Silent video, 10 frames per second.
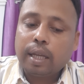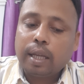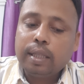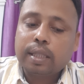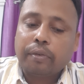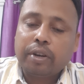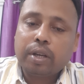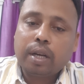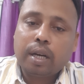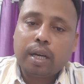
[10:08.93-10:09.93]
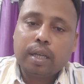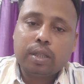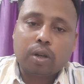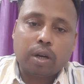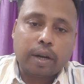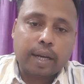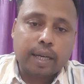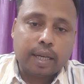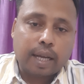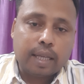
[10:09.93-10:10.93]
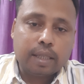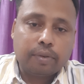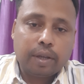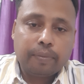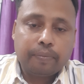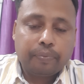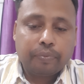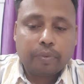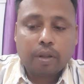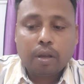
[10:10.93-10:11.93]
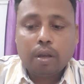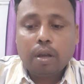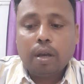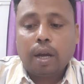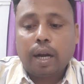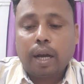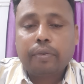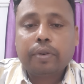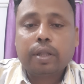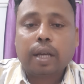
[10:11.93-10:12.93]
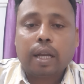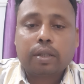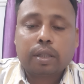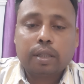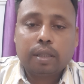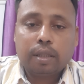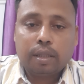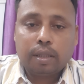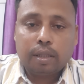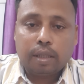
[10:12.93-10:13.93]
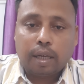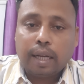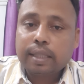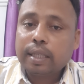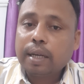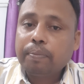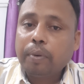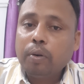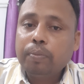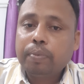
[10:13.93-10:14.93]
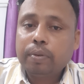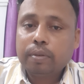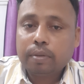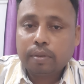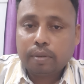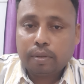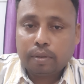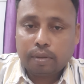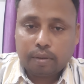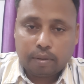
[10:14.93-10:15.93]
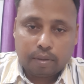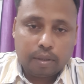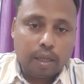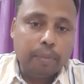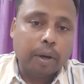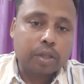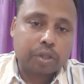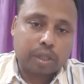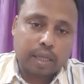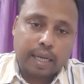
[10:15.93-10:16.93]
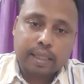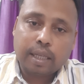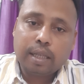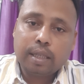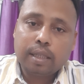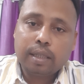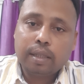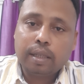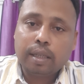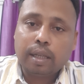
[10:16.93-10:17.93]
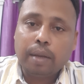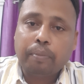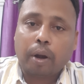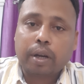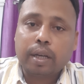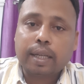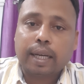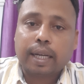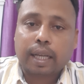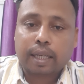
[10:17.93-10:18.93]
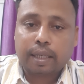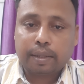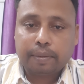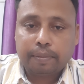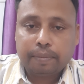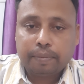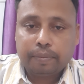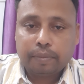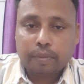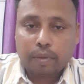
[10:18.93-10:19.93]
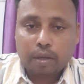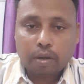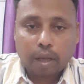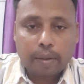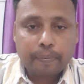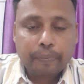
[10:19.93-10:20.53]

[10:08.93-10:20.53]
In 1700, John Dryden dies away, and after that, Alexander Pope emerged as a important critic. Okay,